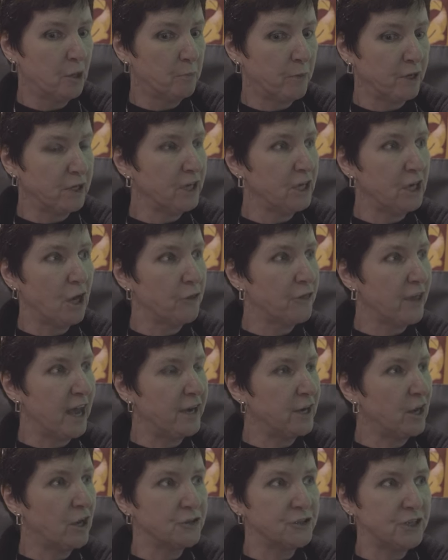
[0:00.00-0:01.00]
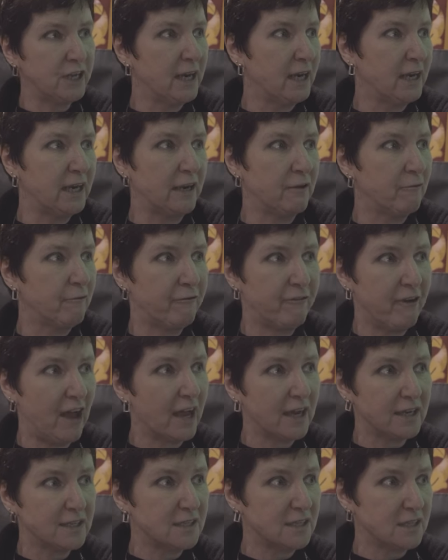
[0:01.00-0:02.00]
But you know, they're not dealing in
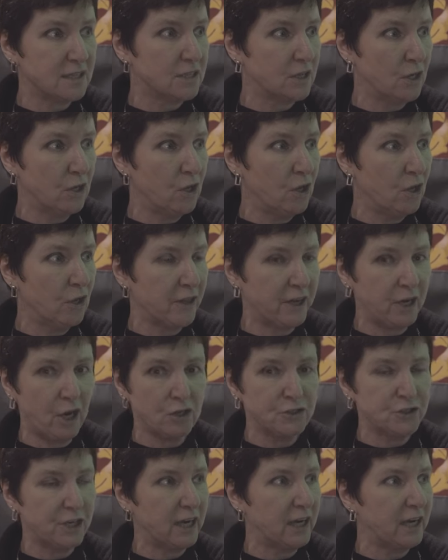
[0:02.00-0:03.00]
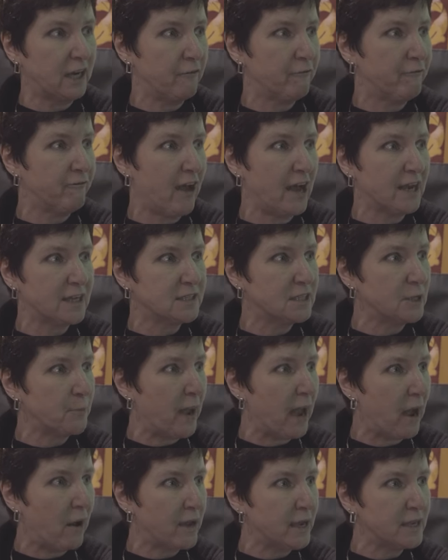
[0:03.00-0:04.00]
facts at all. They're not dealing in facts
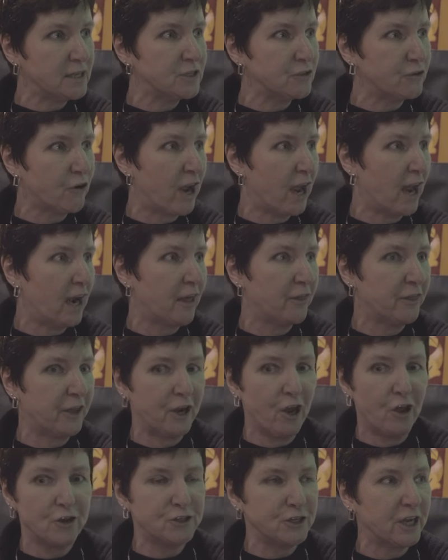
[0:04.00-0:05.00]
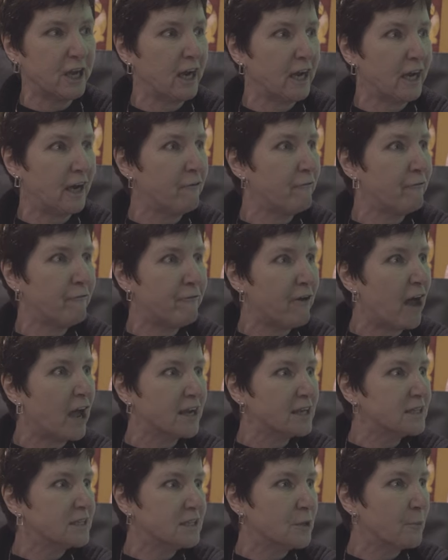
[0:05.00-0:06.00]
about Israel, and they're not dealing in
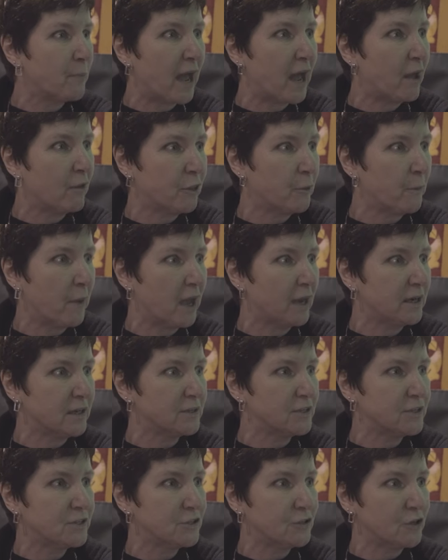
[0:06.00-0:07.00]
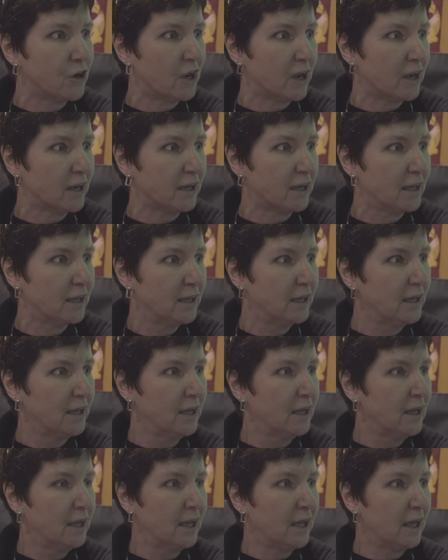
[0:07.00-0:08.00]
facts about the miners' strike.
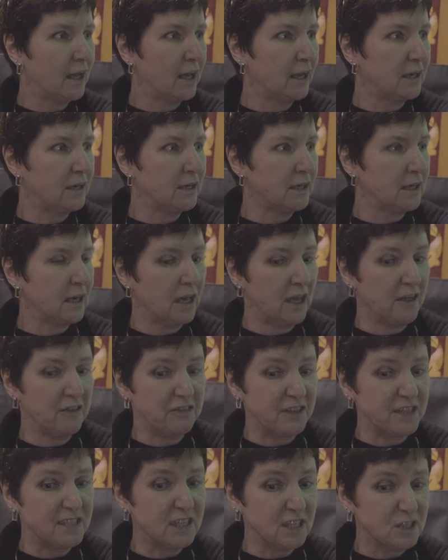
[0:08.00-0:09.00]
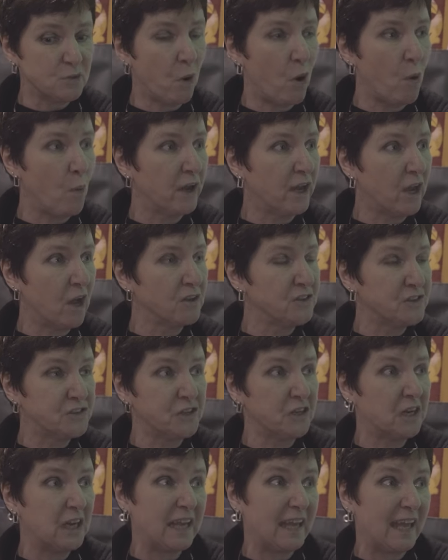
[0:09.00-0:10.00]
And this is what we're
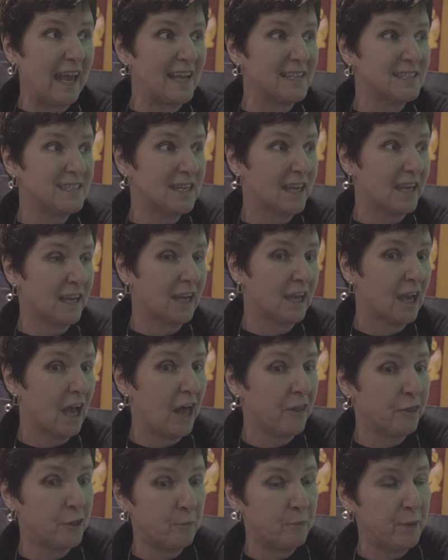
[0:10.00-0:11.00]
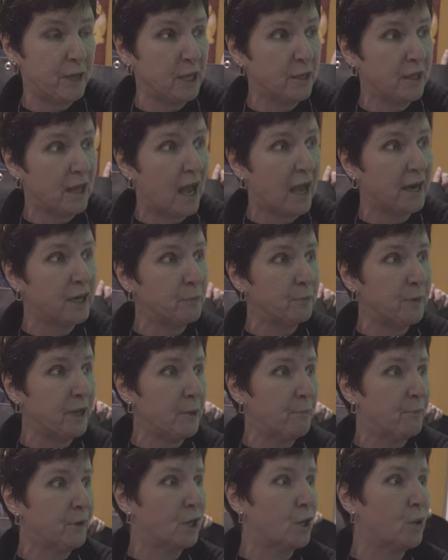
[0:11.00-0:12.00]
constantly getting. And the kind of
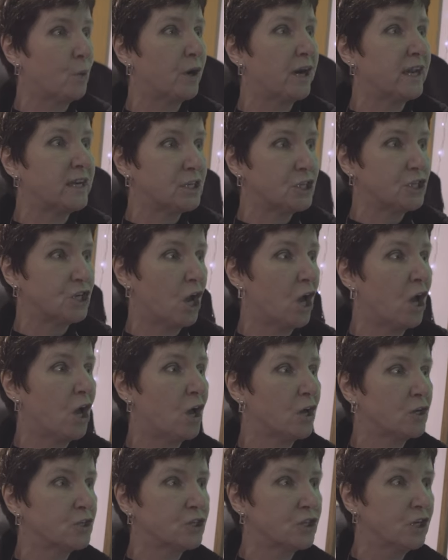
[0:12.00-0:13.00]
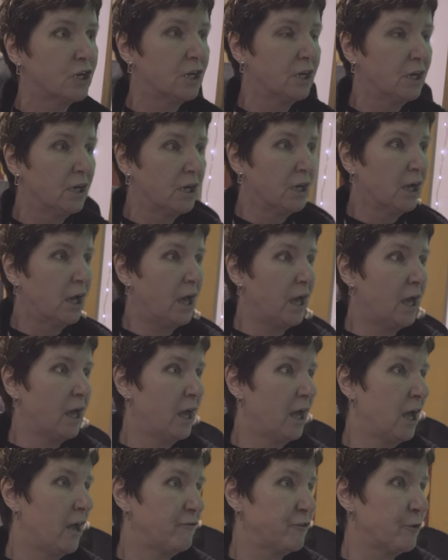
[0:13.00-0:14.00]
people who were in charge of
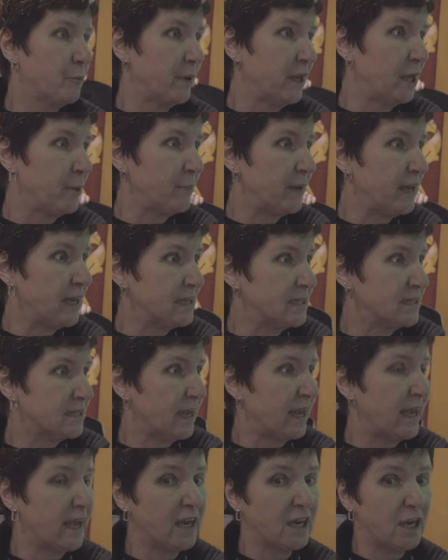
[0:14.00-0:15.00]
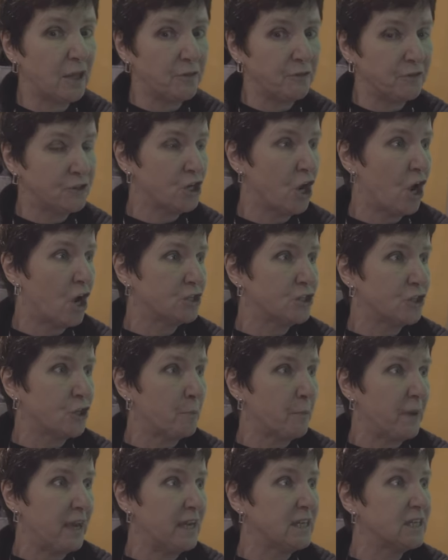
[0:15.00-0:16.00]
the BBC and in charge of
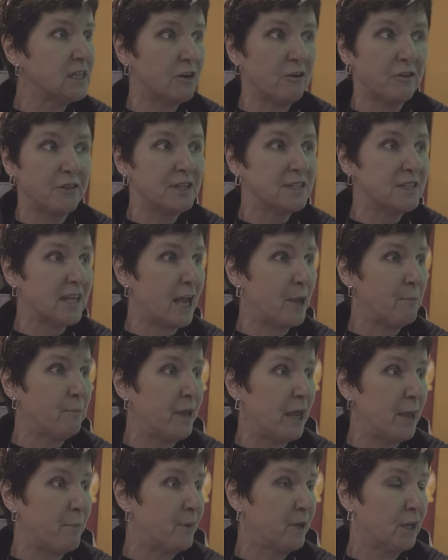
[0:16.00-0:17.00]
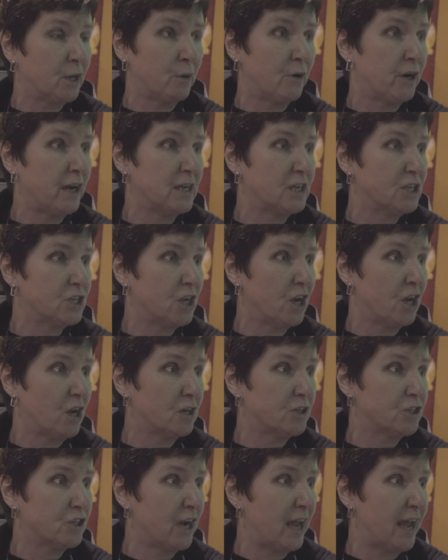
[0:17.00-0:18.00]
the media are the same people who are in
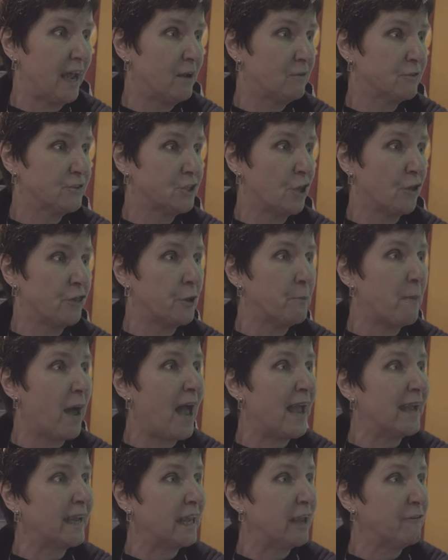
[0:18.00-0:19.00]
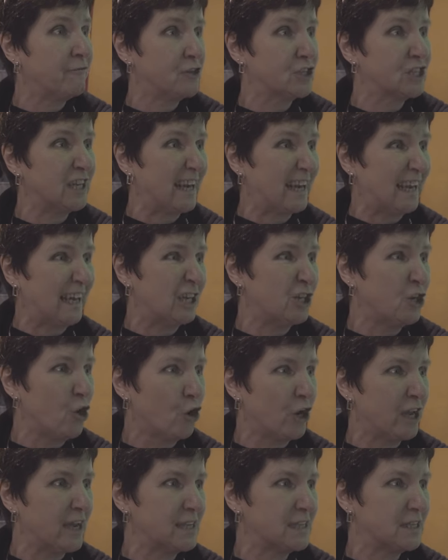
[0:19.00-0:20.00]
charge now. So they might give us little
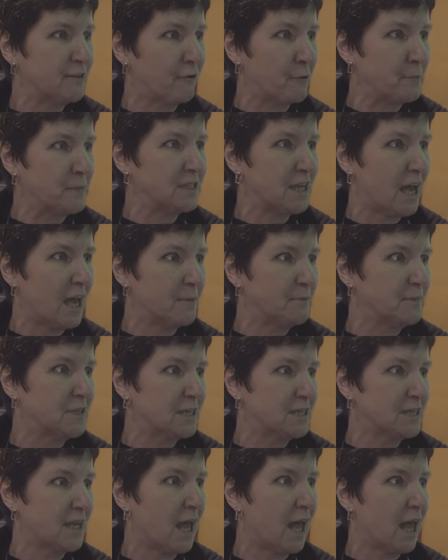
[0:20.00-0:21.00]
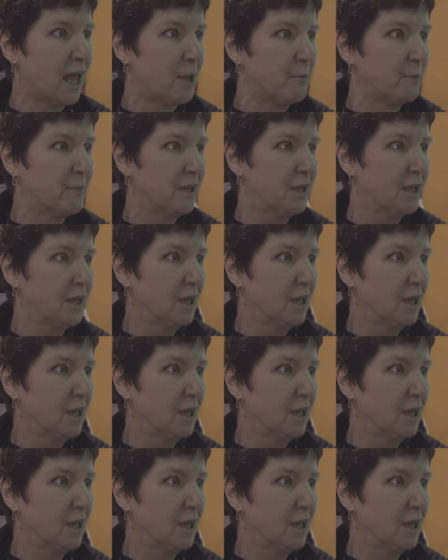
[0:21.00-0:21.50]
nuggets from time to time,